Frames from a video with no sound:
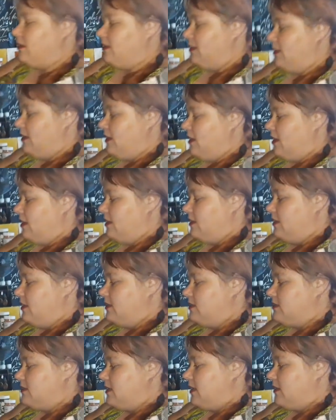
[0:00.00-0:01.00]
and let's
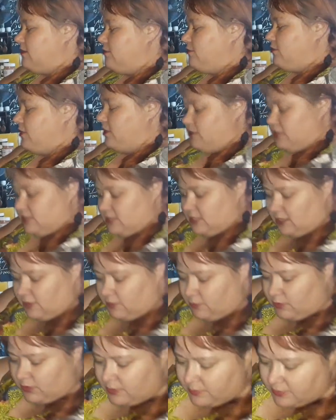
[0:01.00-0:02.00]
take the roses. I want
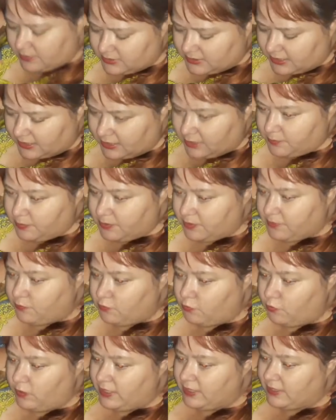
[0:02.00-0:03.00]
to take a bit of
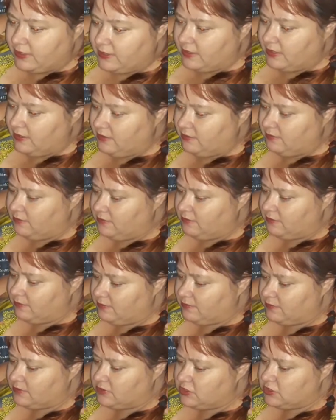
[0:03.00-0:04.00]
oil again
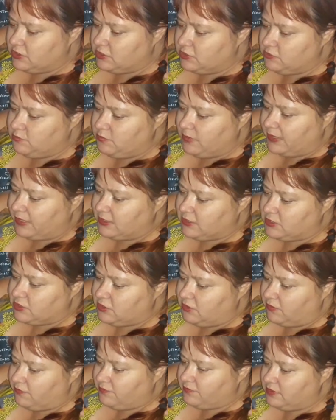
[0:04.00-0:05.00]
just to make it
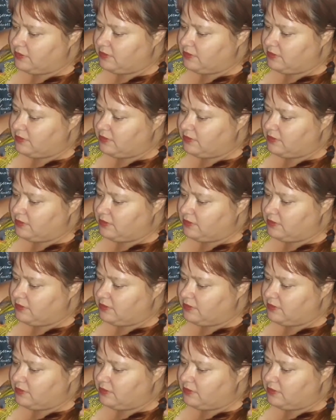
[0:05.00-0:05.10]
softer.